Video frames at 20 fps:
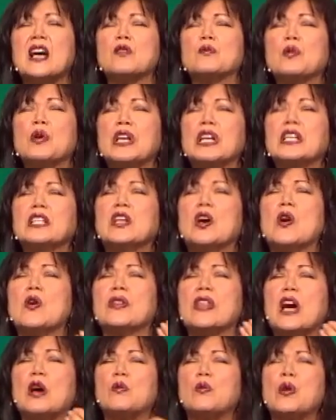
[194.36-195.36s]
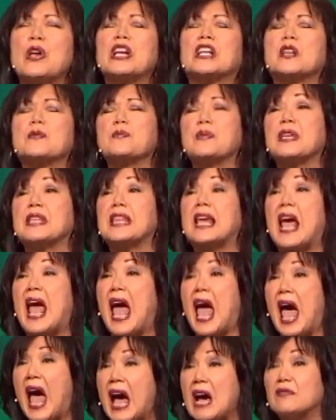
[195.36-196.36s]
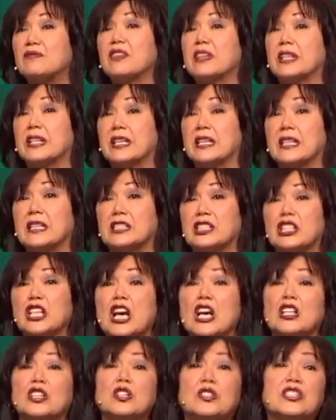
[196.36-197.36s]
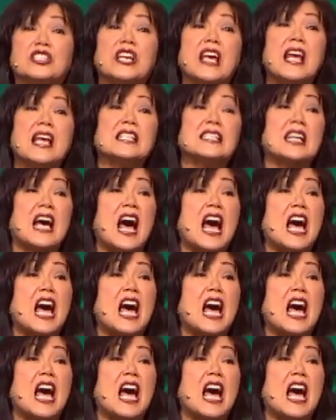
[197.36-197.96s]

that we know that we can be the advocates to change